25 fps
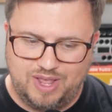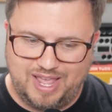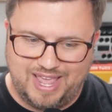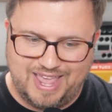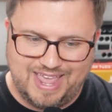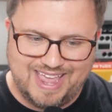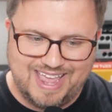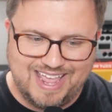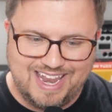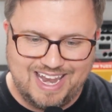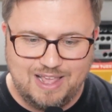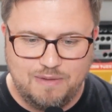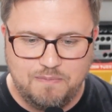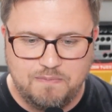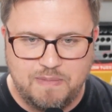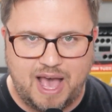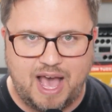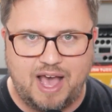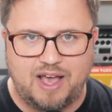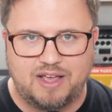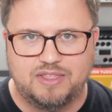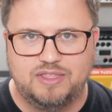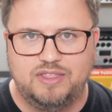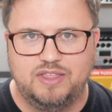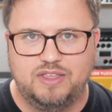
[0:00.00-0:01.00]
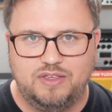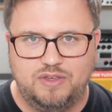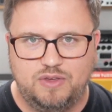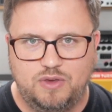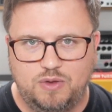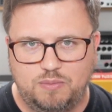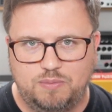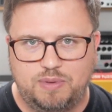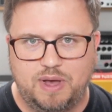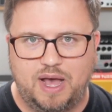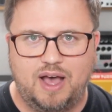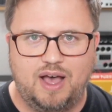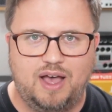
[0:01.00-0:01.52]
any Mac that you
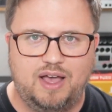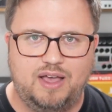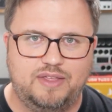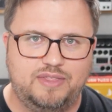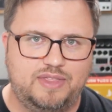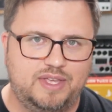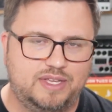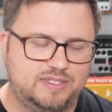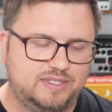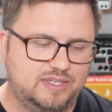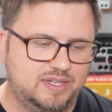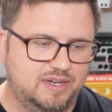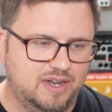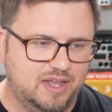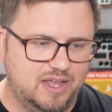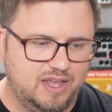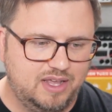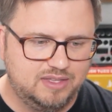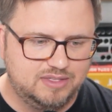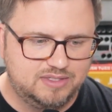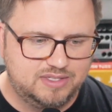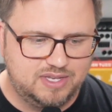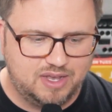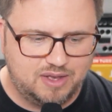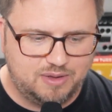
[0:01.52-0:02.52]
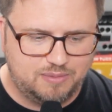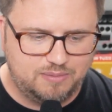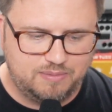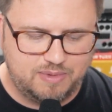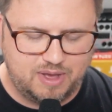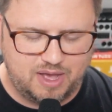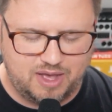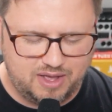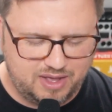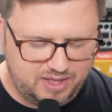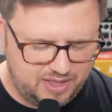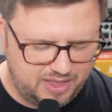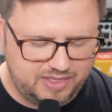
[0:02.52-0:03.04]
buy that's an Intel,
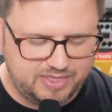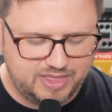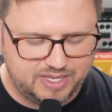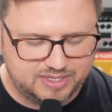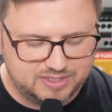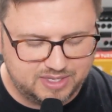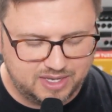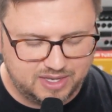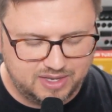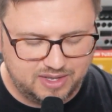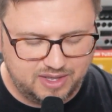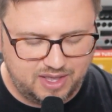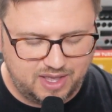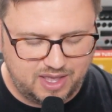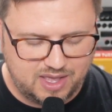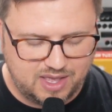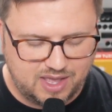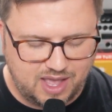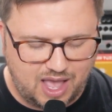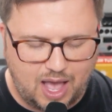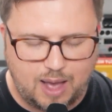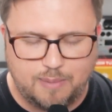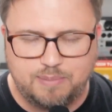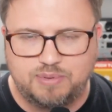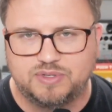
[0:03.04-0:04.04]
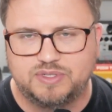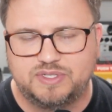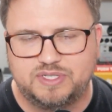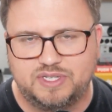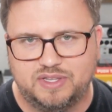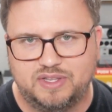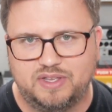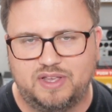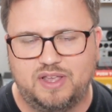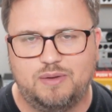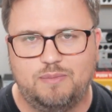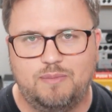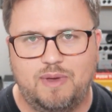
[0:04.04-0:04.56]
uh, that's a, a, Apple
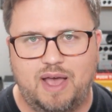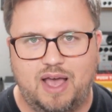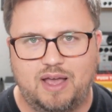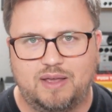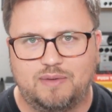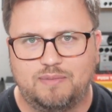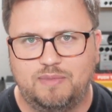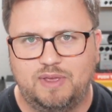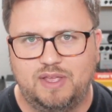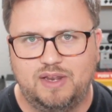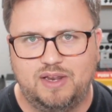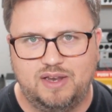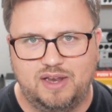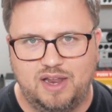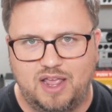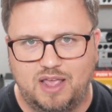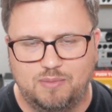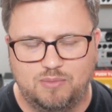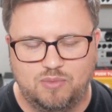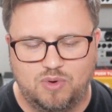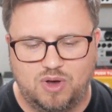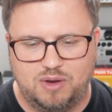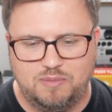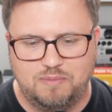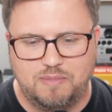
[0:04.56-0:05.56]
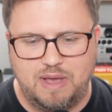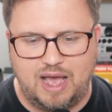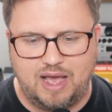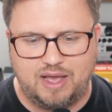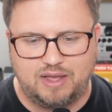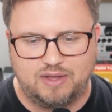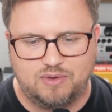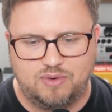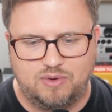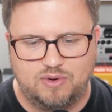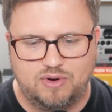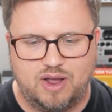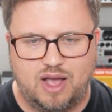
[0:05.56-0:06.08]
Silicon Mac, meaning M1
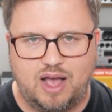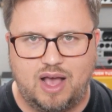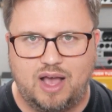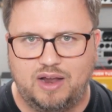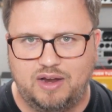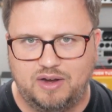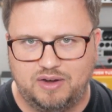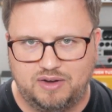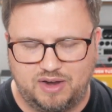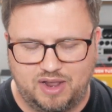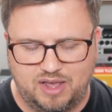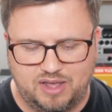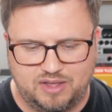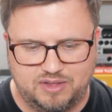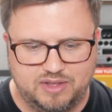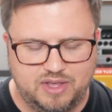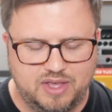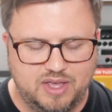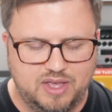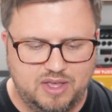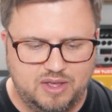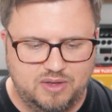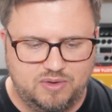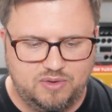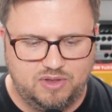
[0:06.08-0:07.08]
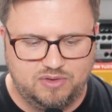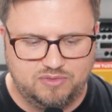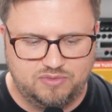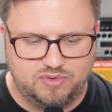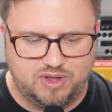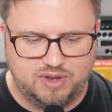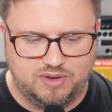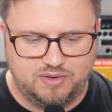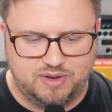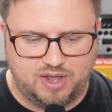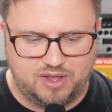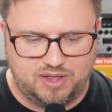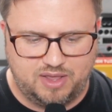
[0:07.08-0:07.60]
Mac or higher now. We have
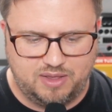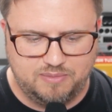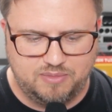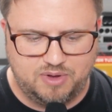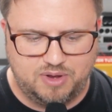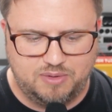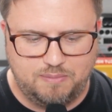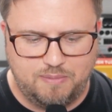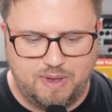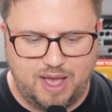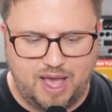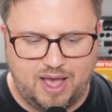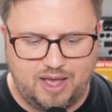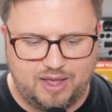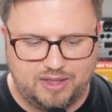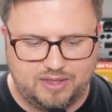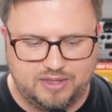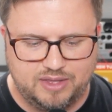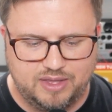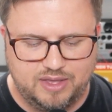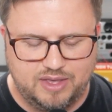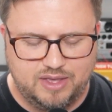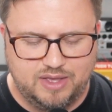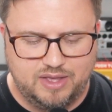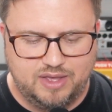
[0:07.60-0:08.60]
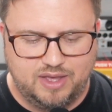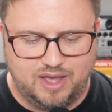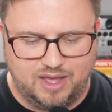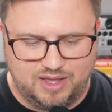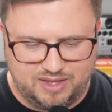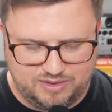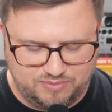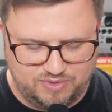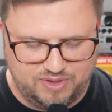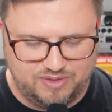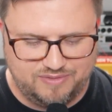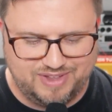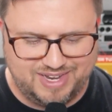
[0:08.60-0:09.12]
what now? M1 Mac. Uh,
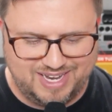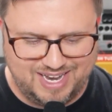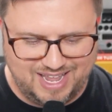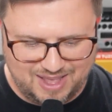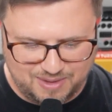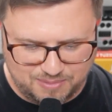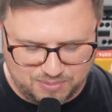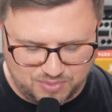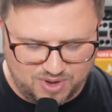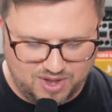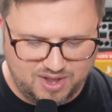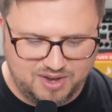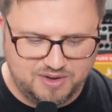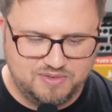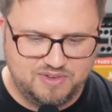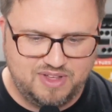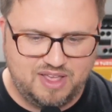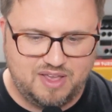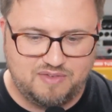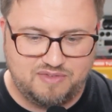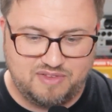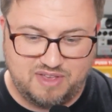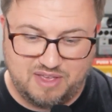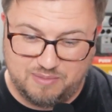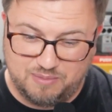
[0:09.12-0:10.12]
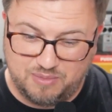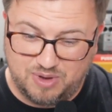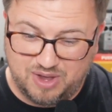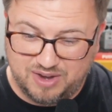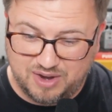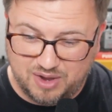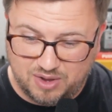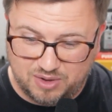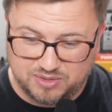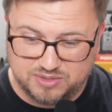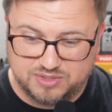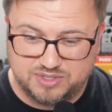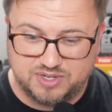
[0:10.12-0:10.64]
we have an M1. We have M1
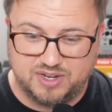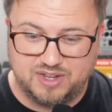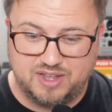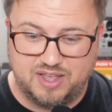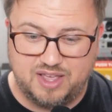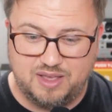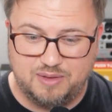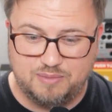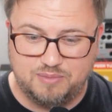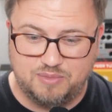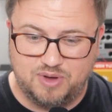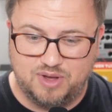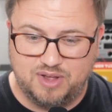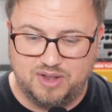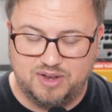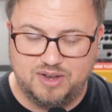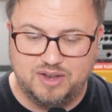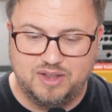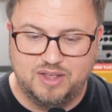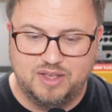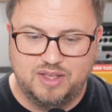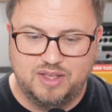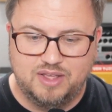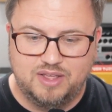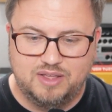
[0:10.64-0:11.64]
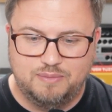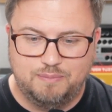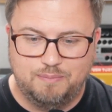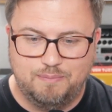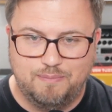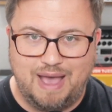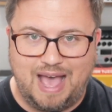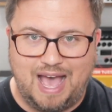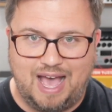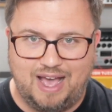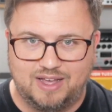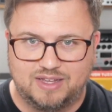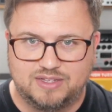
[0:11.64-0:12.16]
Ultra, M1
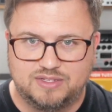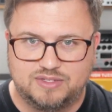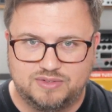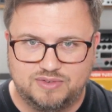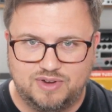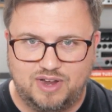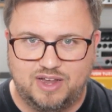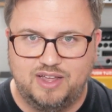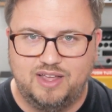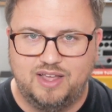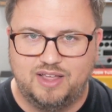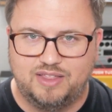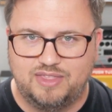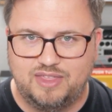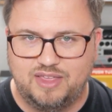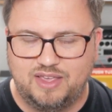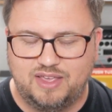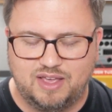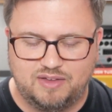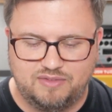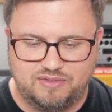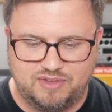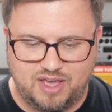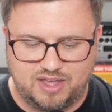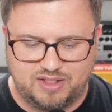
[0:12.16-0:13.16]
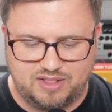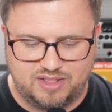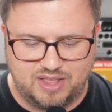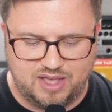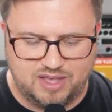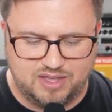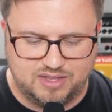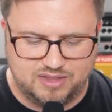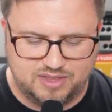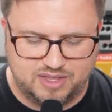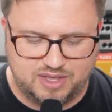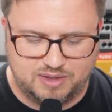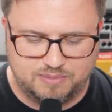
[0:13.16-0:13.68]
Max, right? I think I've got
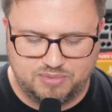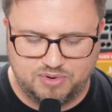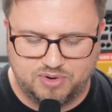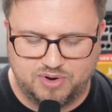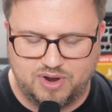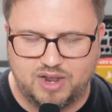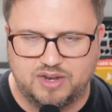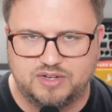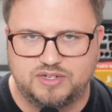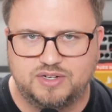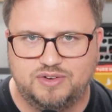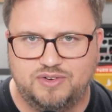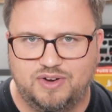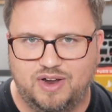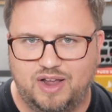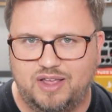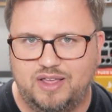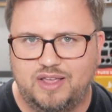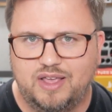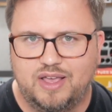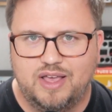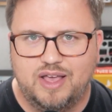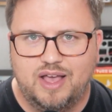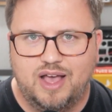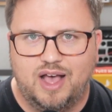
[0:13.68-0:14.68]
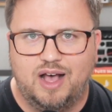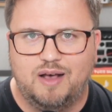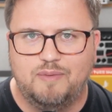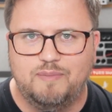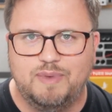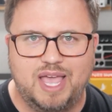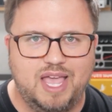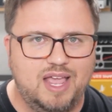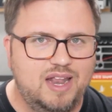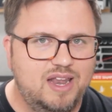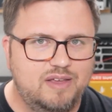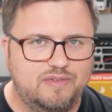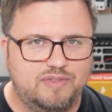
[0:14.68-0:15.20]
that that progression right. Um,
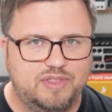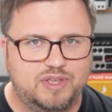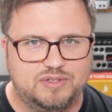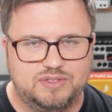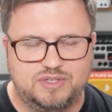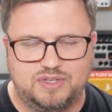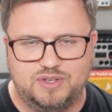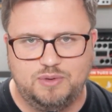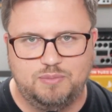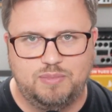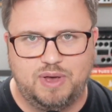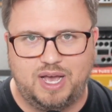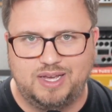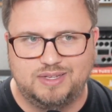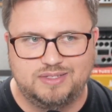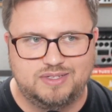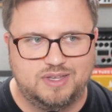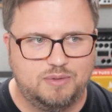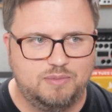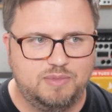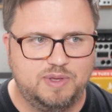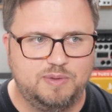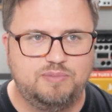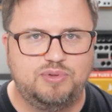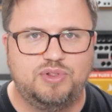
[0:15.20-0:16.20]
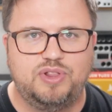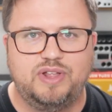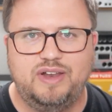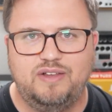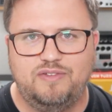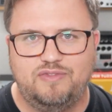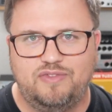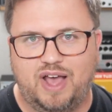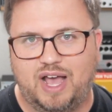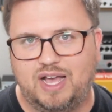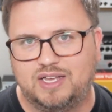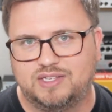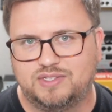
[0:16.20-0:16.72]
any of those that you buy is going to be plenty
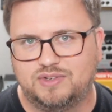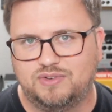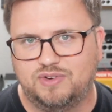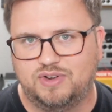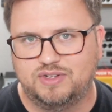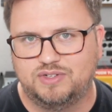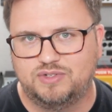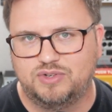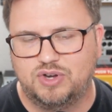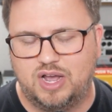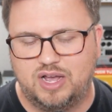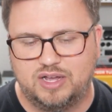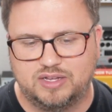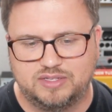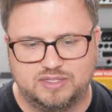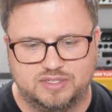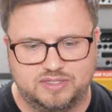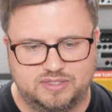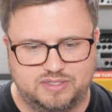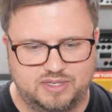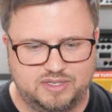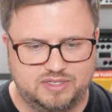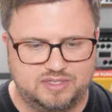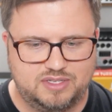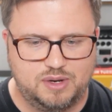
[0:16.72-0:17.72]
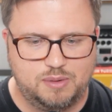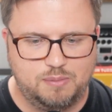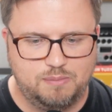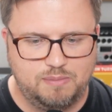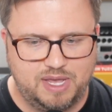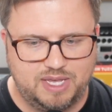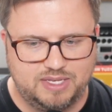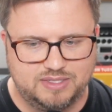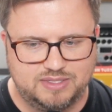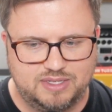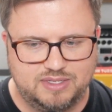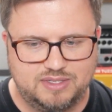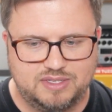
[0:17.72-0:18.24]
fast to run tracks. It's it's an
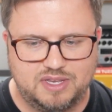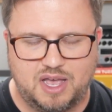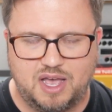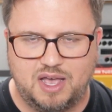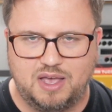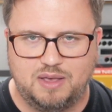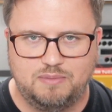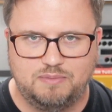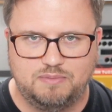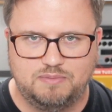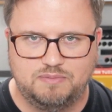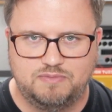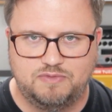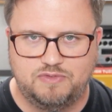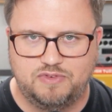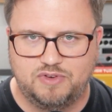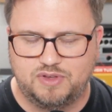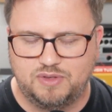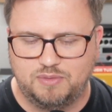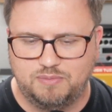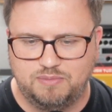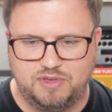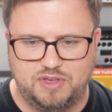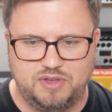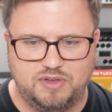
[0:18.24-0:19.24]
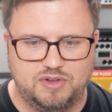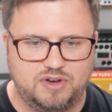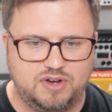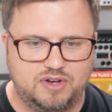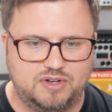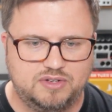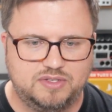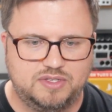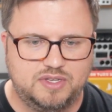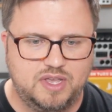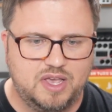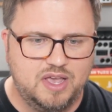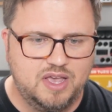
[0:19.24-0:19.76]
amazing time for
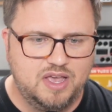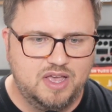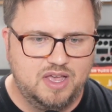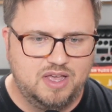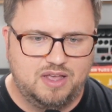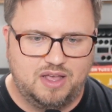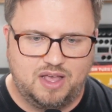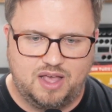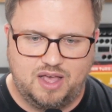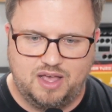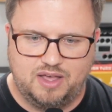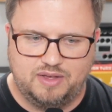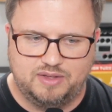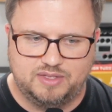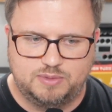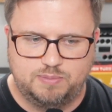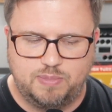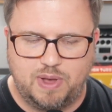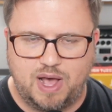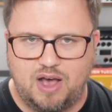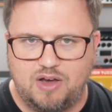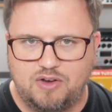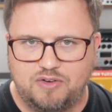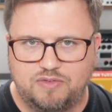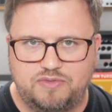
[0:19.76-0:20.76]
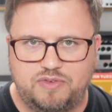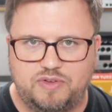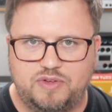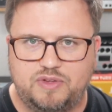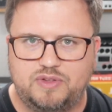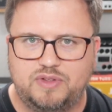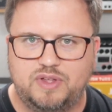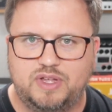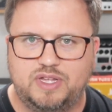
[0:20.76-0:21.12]
computers. Uh, it's powerful.